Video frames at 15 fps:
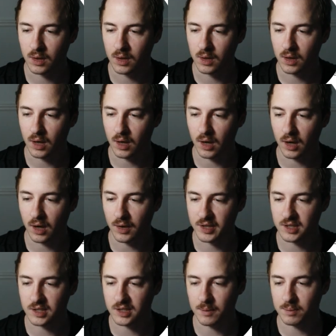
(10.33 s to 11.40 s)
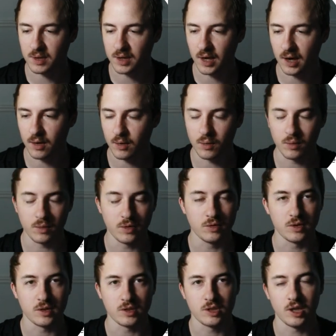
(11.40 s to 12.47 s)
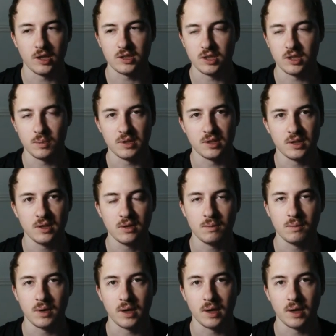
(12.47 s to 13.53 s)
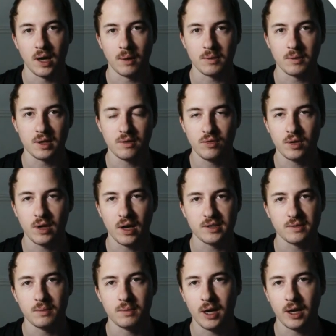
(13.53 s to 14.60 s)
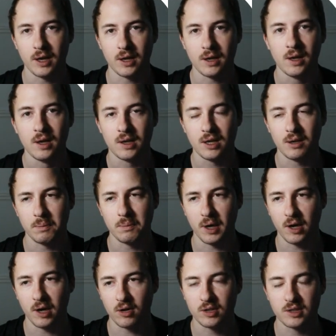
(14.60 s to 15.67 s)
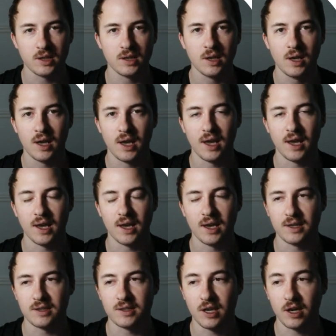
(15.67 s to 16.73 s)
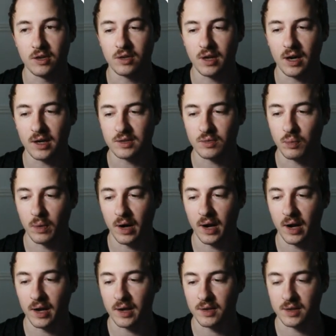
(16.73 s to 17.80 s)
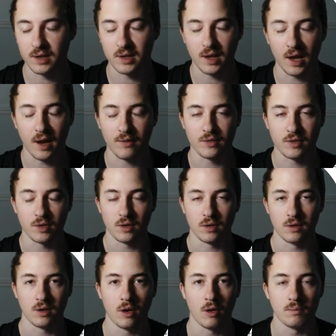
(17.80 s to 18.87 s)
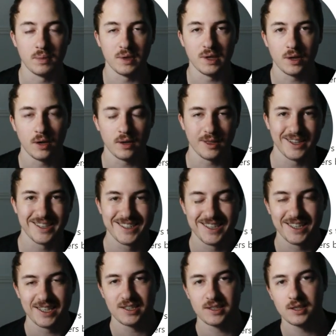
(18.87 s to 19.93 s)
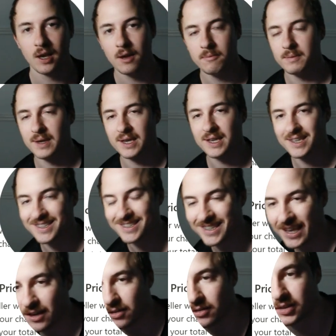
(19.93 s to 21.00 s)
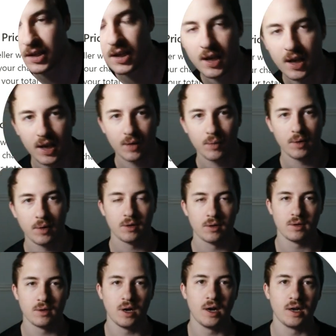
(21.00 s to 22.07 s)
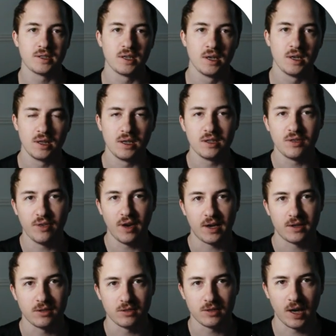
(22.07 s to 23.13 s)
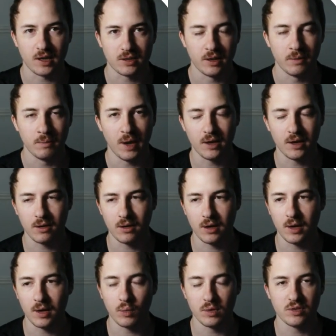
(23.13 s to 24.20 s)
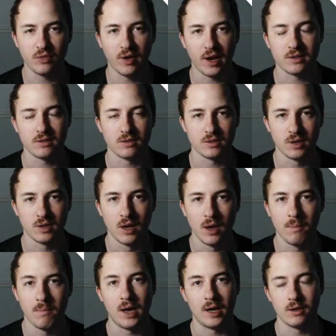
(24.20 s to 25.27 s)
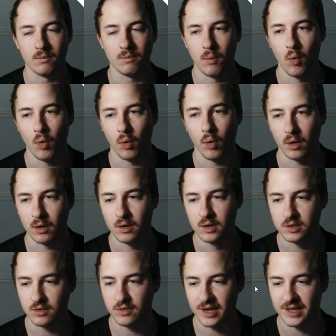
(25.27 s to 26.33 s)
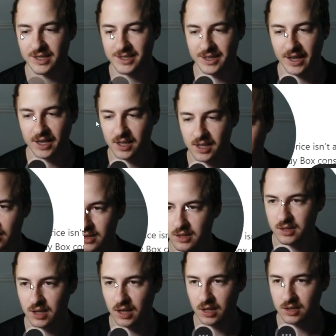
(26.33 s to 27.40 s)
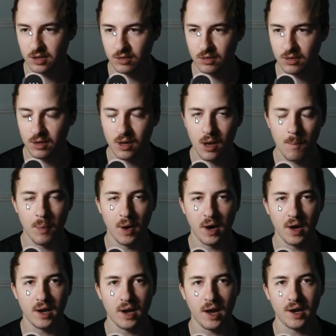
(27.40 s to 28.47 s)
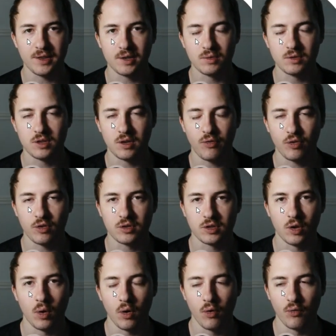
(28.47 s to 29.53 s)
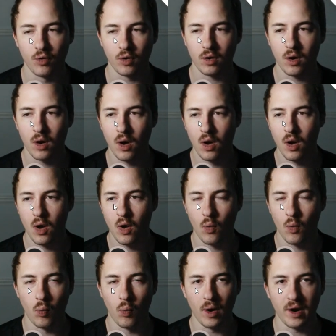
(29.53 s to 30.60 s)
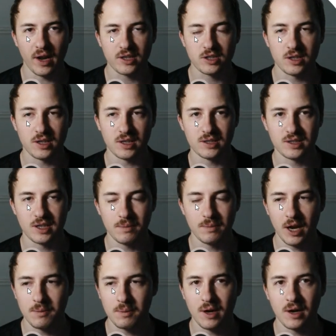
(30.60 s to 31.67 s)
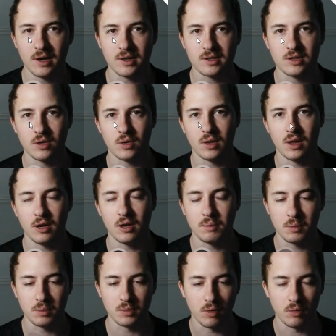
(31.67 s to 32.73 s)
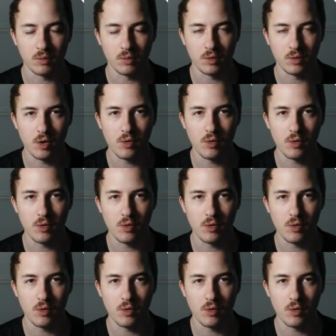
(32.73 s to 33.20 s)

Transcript: this and typed it out using ChatGPT, but I'm going to give you guys my comparison and tell you guys what I think after, being on listings, making sales, and whether or not these factors actually matter and which factors matter more. So if you guys like that, stay tuned. But I think we should first go over what actually is the buy box. So a lot of people don't know that.